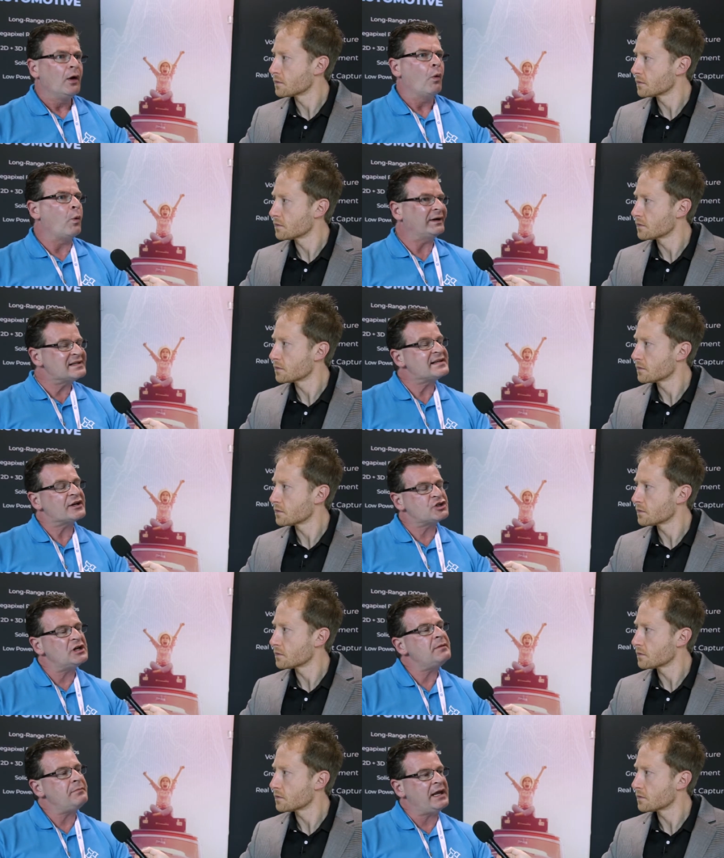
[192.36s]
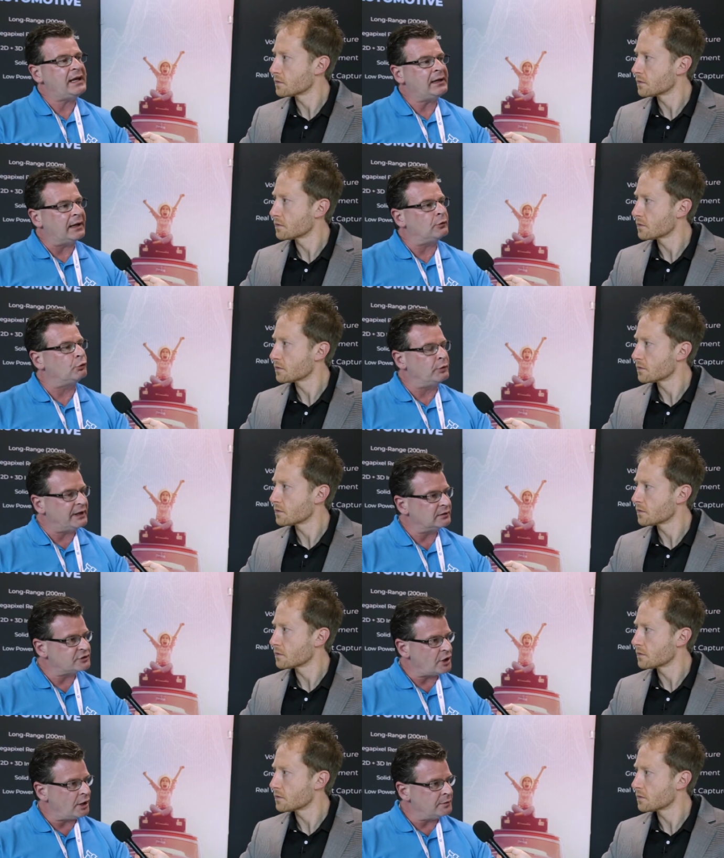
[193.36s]
Speaker 1: What does actually mean in
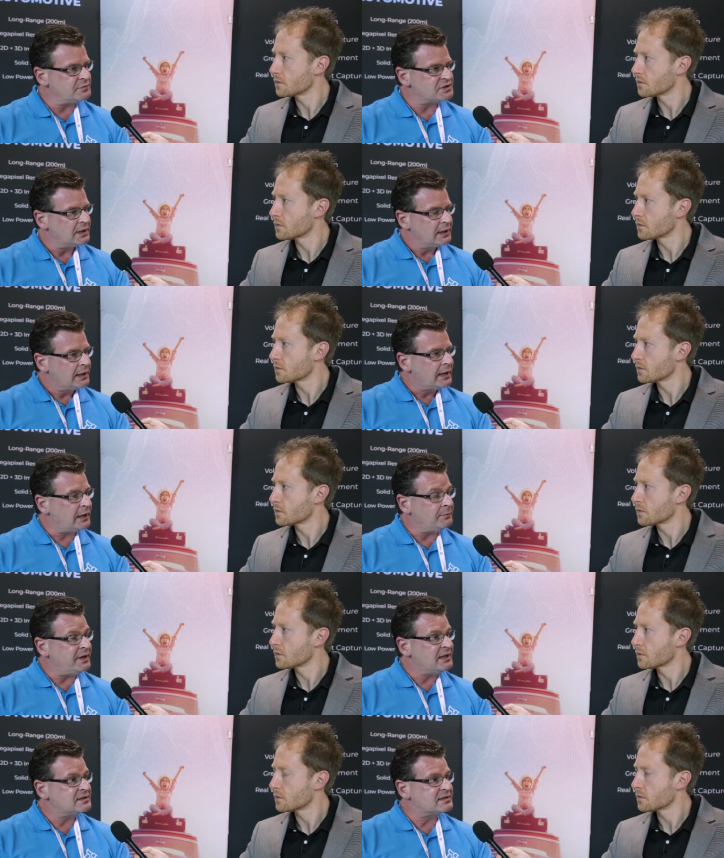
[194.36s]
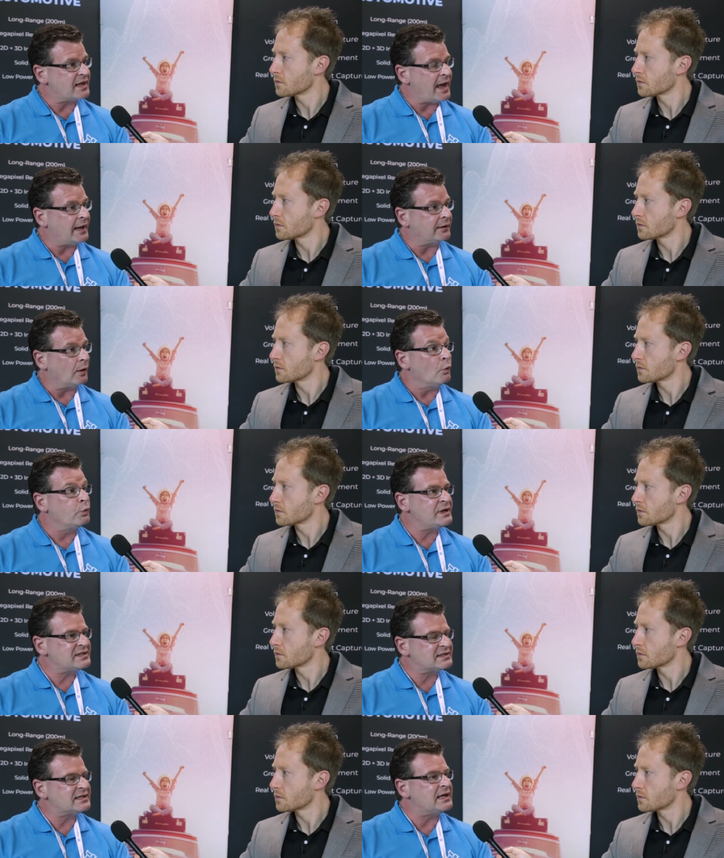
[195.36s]
real terms? It means that
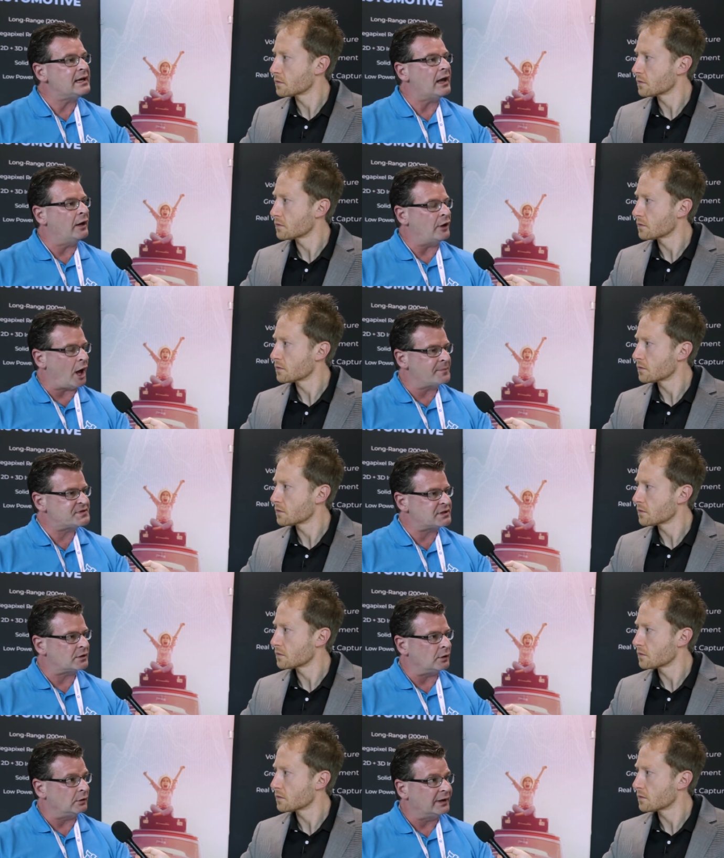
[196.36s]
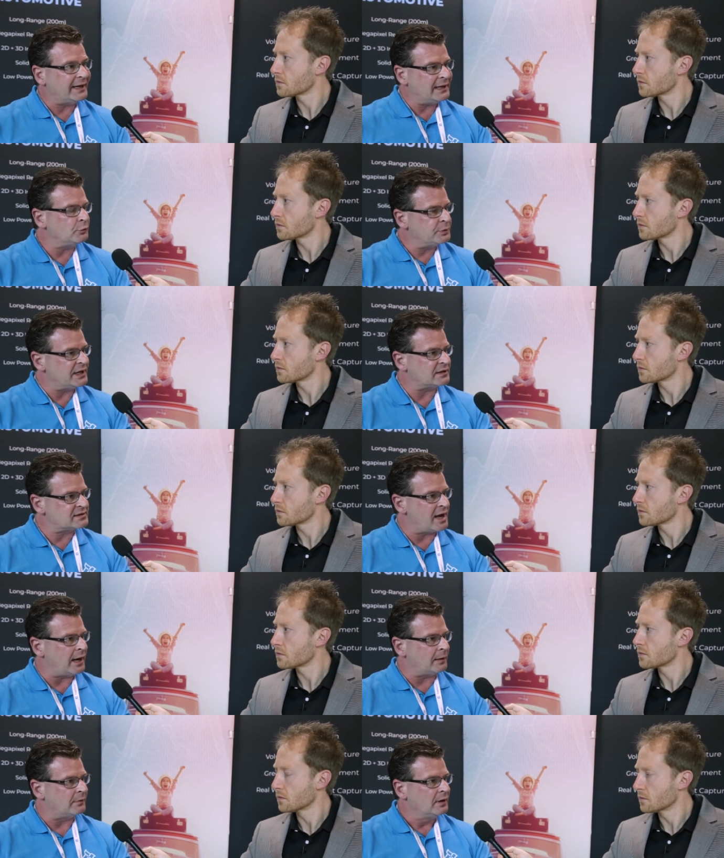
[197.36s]
we see an obstacle in real
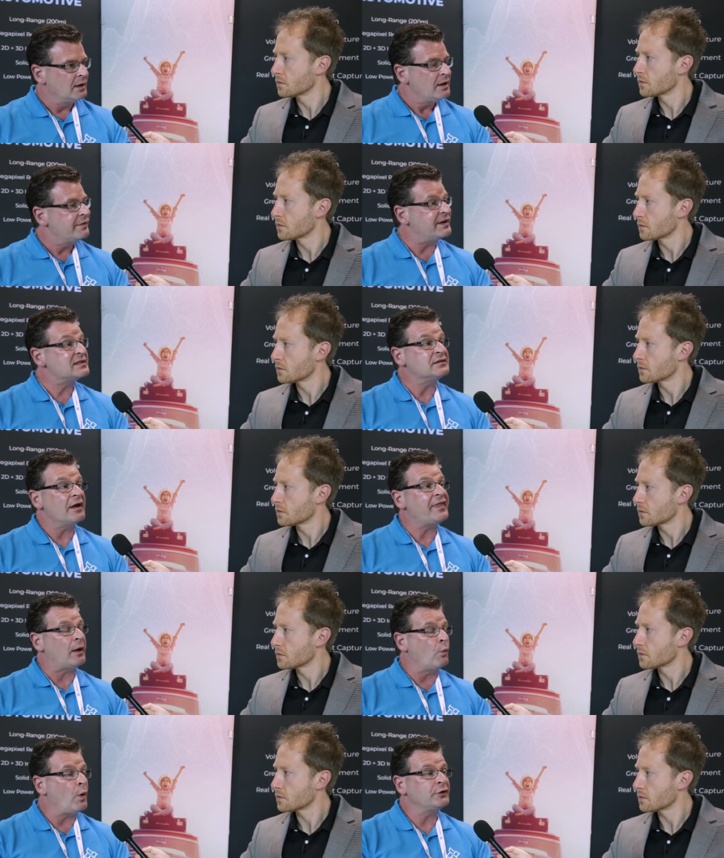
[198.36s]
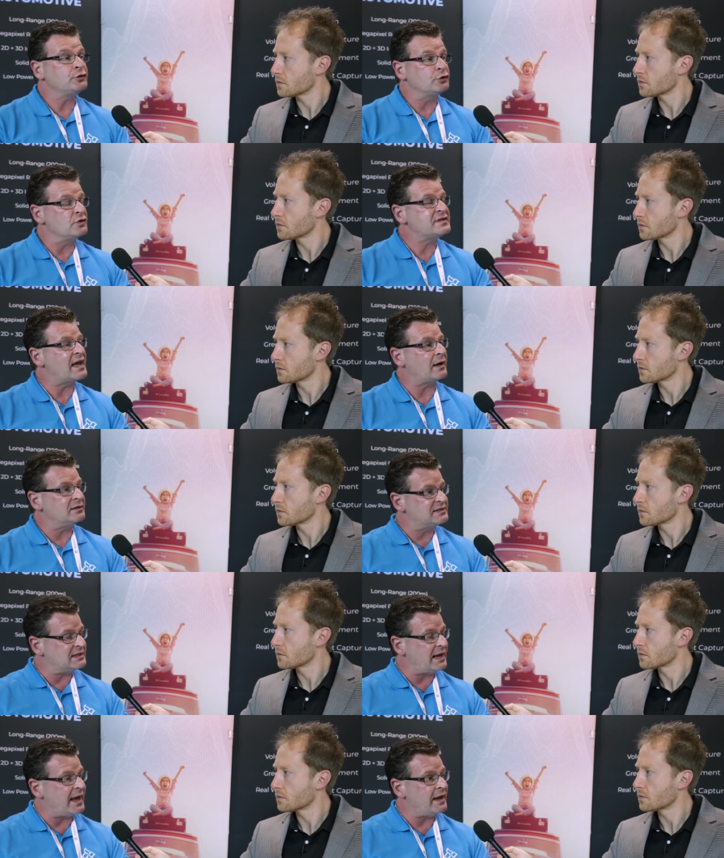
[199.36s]
time. There's not that 1 to 2 second
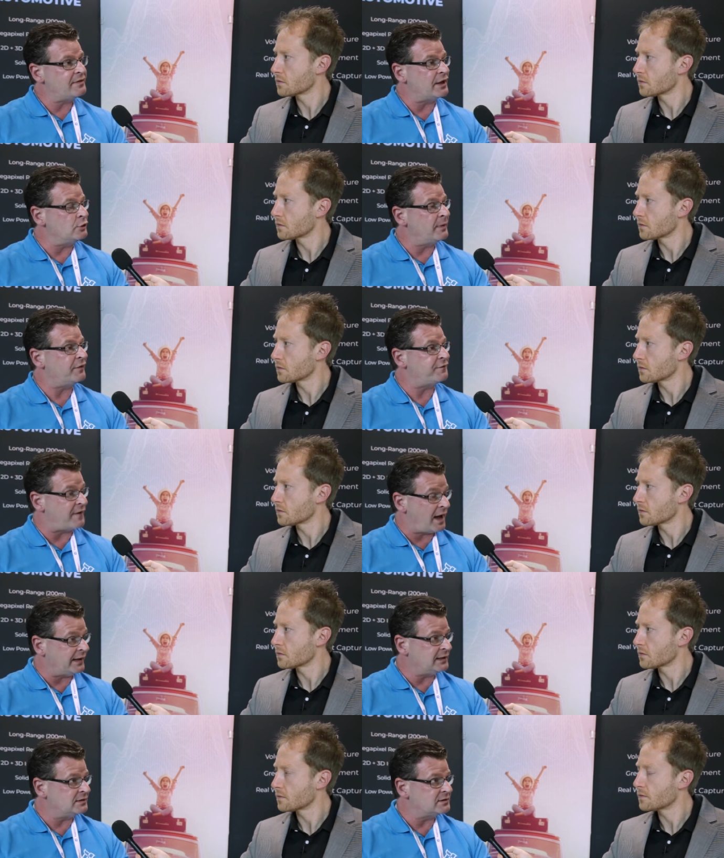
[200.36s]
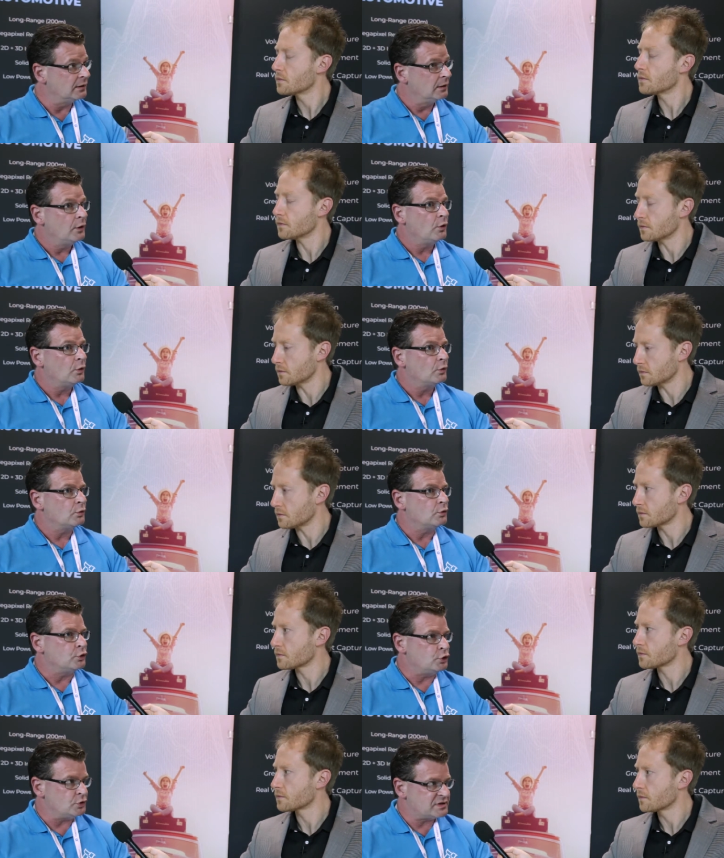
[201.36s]
delay that you may find.
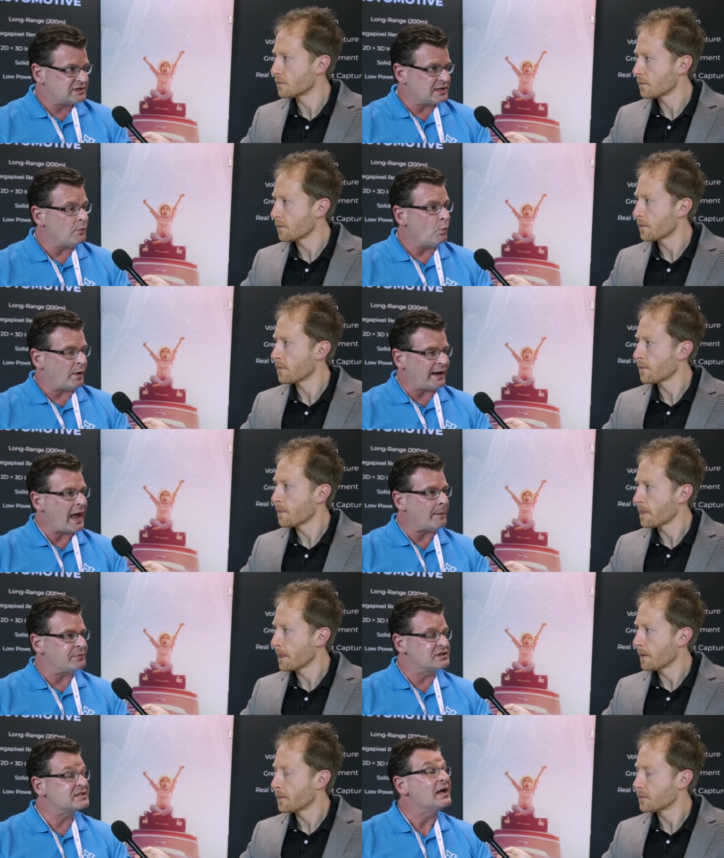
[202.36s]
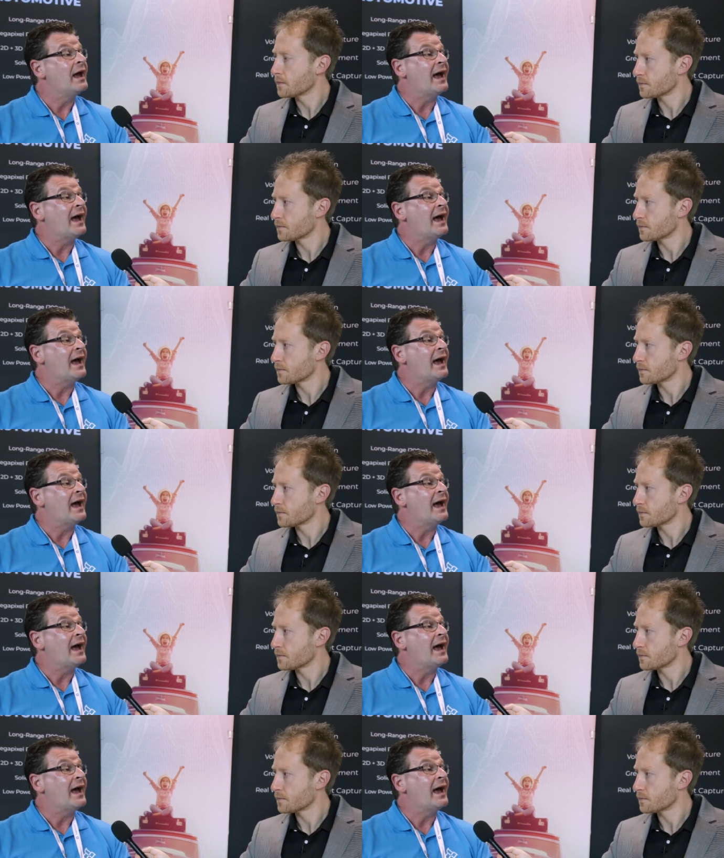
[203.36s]
You see what happens